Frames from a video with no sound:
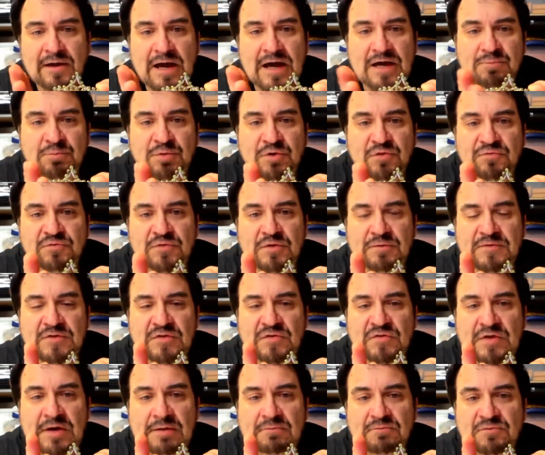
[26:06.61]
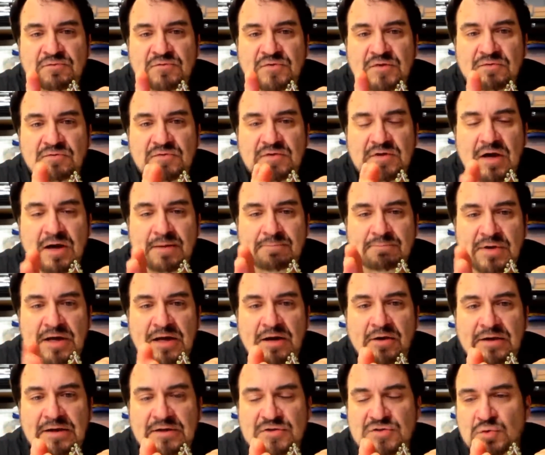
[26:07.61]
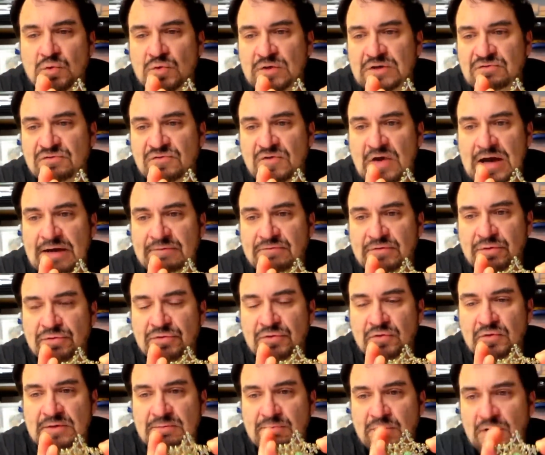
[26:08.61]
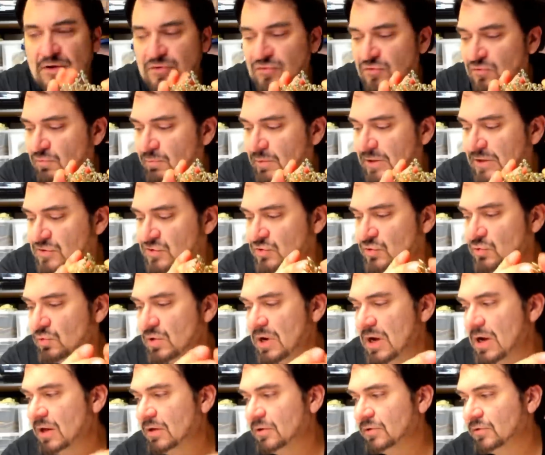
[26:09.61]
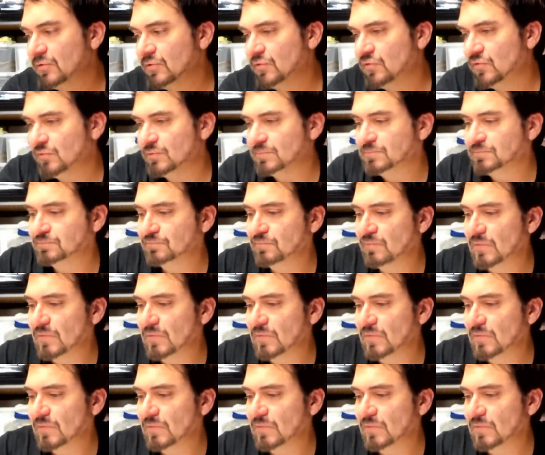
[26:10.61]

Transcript: I'd put $57.50. I bet I'll get 25 to 30 bucks for my $2.